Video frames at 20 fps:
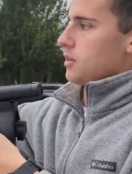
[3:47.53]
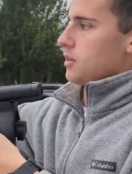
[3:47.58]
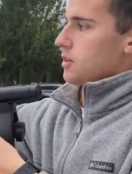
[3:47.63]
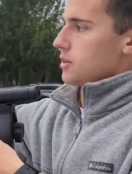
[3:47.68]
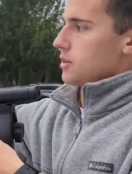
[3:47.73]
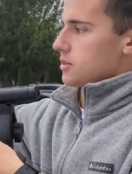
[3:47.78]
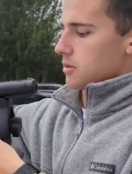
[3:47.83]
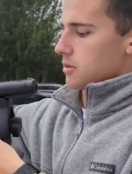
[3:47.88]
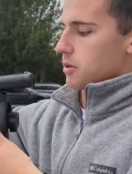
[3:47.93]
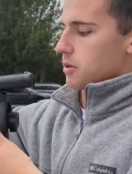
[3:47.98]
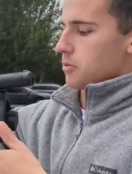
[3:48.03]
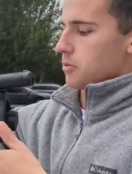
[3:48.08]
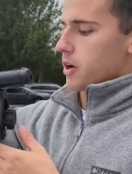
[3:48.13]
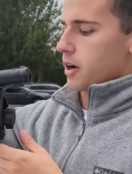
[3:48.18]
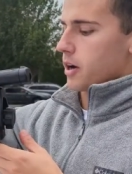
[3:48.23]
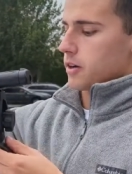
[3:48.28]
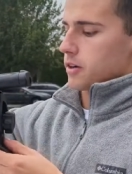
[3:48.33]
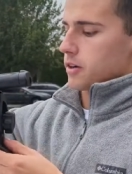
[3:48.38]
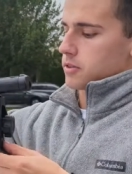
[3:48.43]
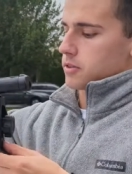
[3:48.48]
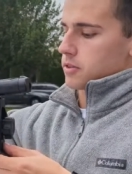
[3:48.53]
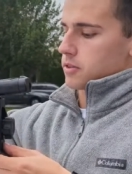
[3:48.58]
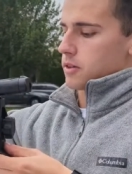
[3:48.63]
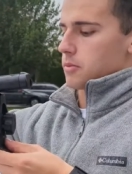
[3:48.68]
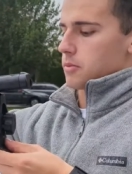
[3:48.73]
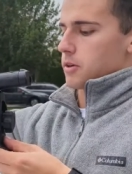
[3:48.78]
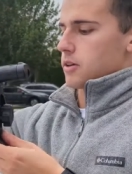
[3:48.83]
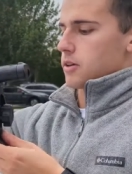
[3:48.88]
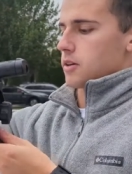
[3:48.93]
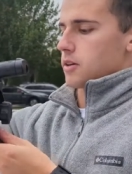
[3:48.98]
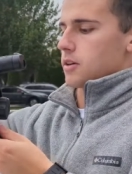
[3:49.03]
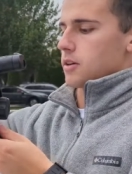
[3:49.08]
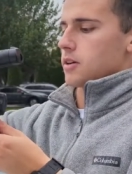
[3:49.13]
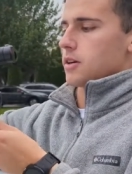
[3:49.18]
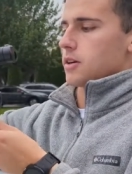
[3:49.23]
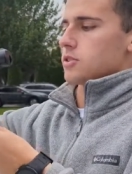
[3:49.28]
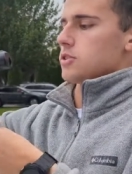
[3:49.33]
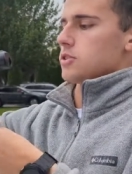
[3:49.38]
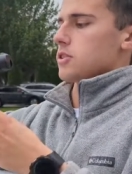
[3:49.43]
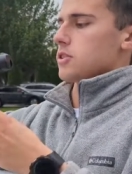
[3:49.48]
needs to be wider, so I'm gonna
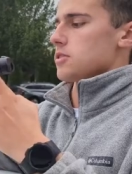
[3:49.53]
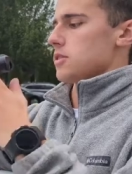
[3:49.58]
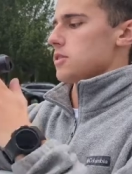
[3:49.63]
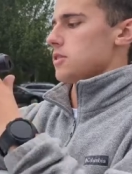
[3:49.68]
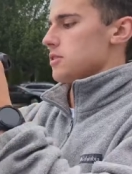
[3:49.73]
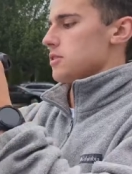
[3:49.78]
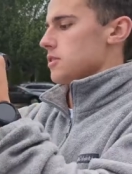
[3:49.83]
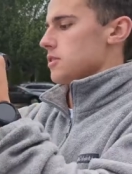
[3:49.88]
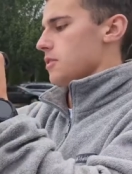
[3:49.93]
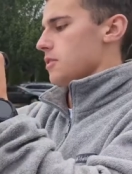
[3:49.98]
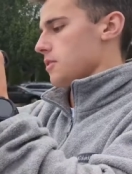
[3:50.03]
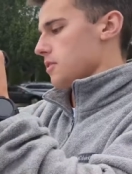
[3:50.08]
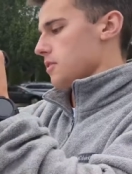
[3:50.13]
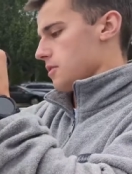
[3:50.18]
adjust this,